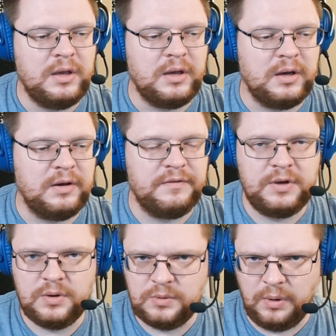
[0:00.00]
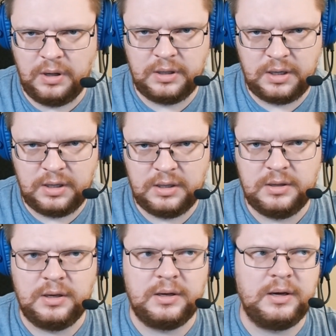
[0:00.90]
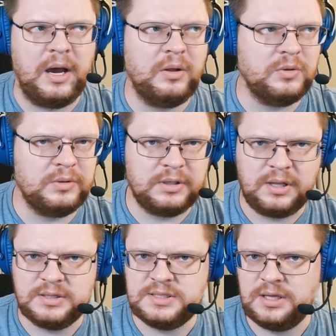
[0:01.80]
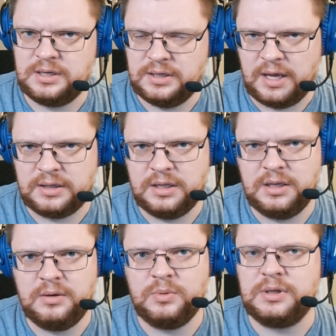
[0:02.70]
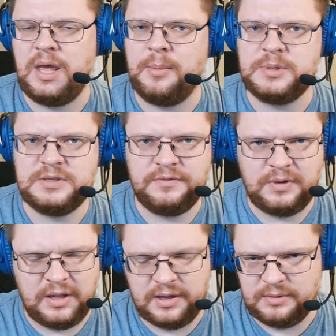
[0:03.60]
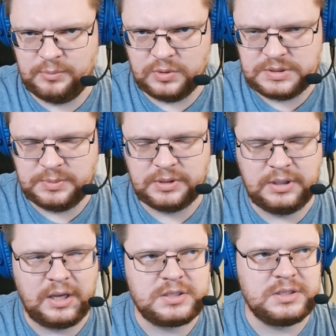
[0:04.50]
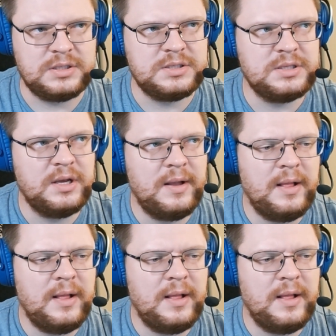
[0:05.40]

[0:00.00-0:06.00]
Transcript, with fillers: uh, video quality, uh, how long it can stay connected, what happens if you have like, multiple connections.